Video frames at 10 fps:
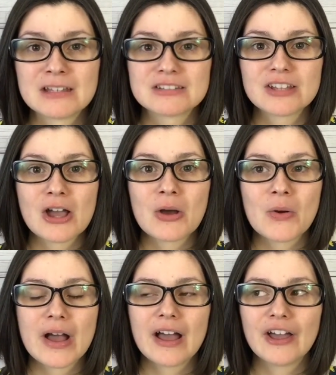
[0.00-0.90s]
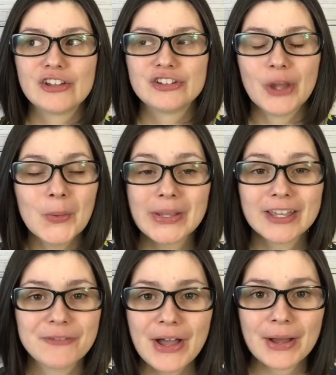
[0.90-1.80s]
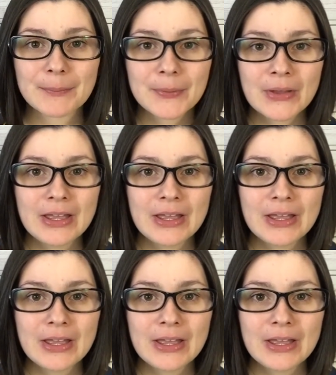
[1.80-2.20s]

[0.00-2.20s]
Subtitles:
So don't give up.